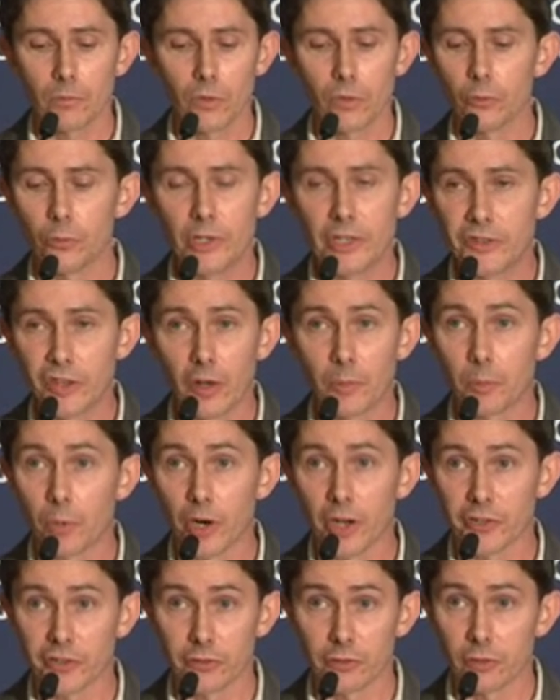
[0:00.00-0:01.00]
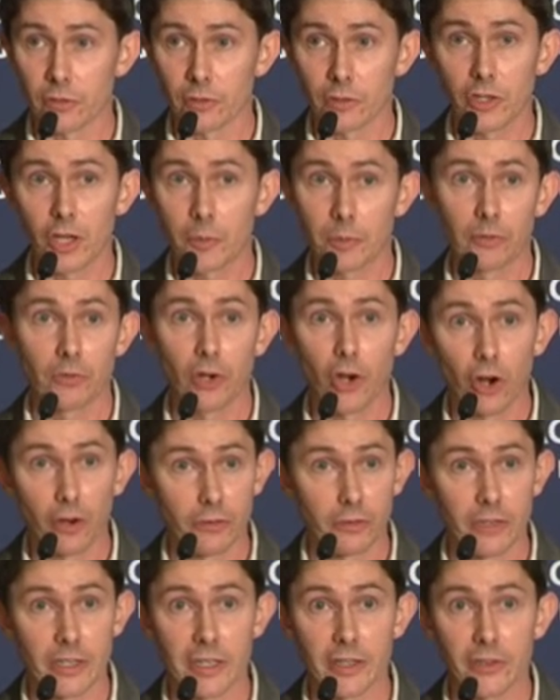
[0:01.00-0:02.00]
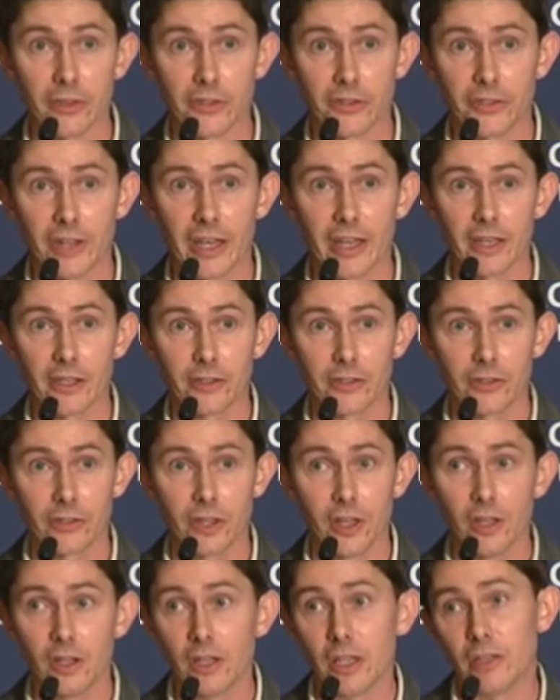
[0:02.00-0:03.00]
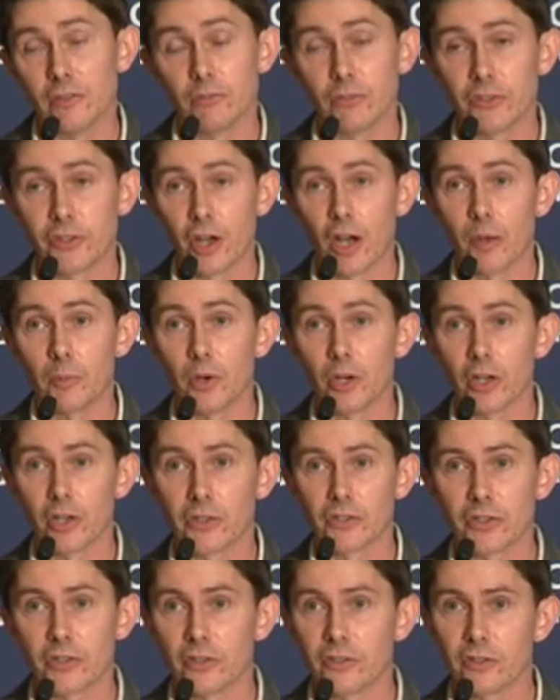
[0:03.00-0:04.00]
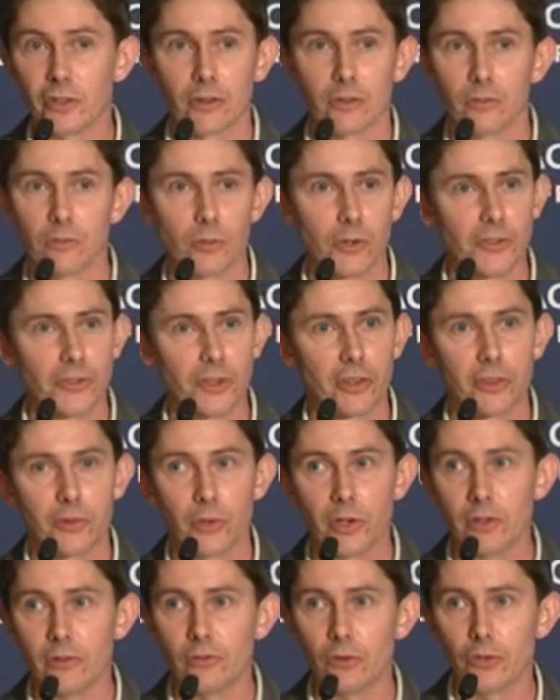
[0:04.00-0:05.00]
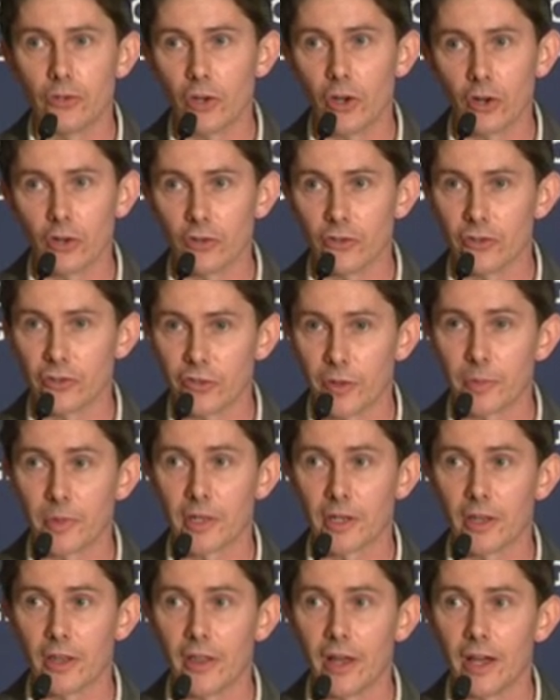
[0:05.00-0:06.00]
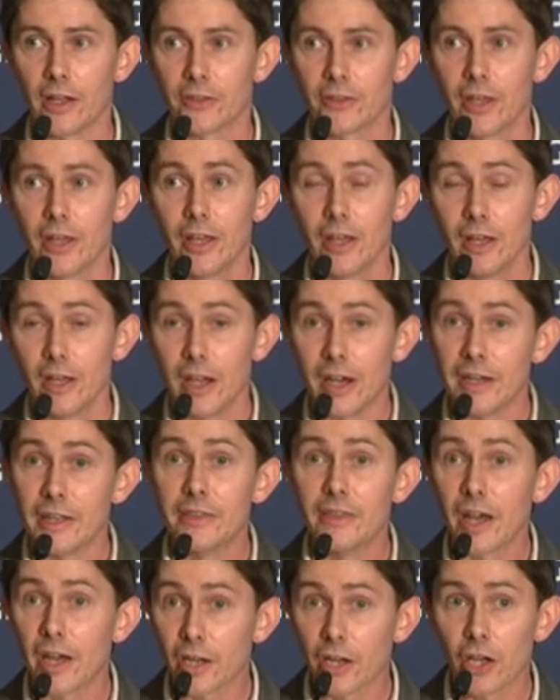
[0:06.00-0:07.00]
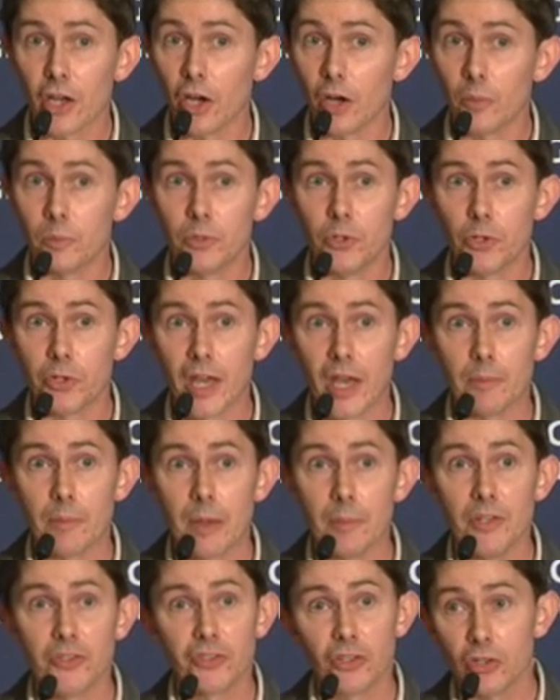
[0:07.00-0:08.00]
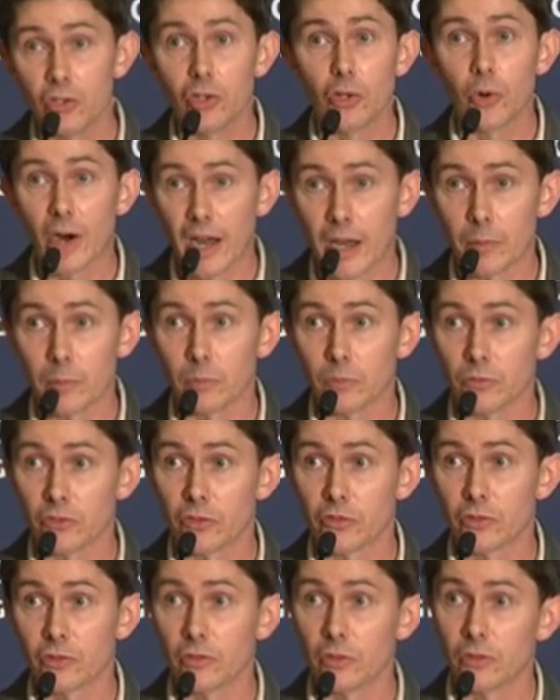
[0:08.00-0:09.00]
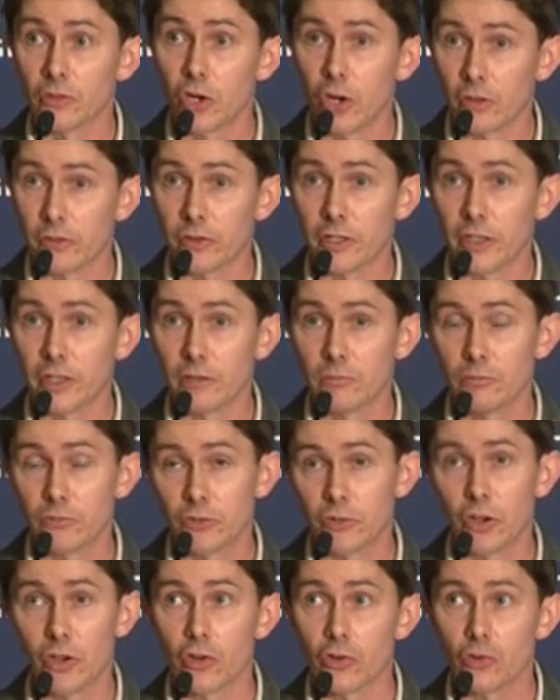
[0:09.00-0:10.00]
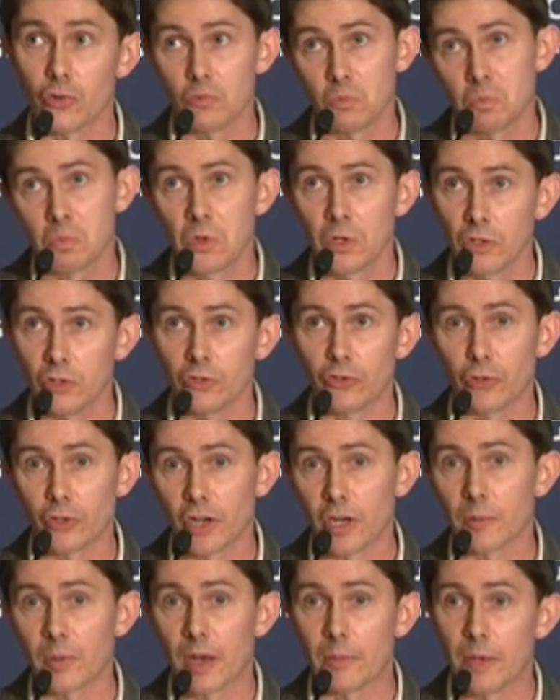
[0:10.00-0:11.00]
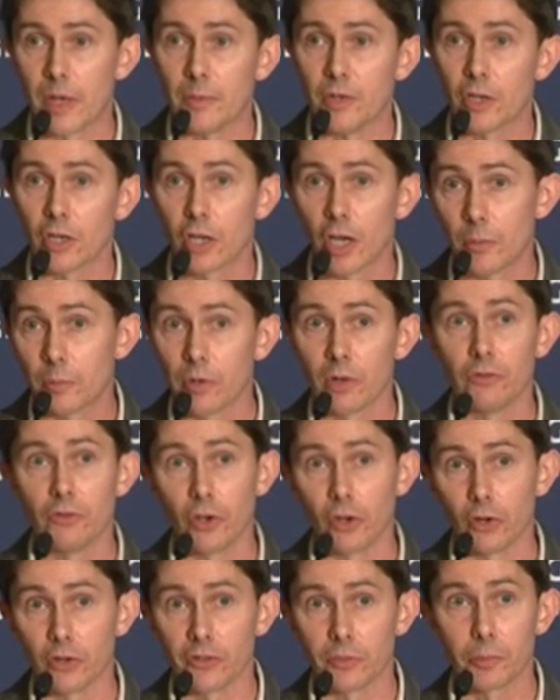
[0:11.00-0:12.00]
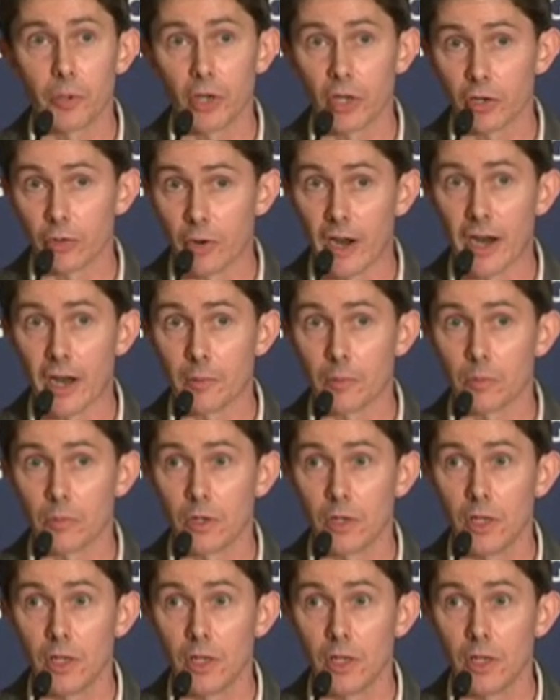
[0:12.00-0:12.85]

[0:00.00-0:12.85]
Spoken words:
the retail price of a cup of coffee in the States in Starbucks is, $3 or $4 or something like that. And in that cup, you get maybe 2 grams of coffee. So you're talking about maybe a couple of dollars per gram.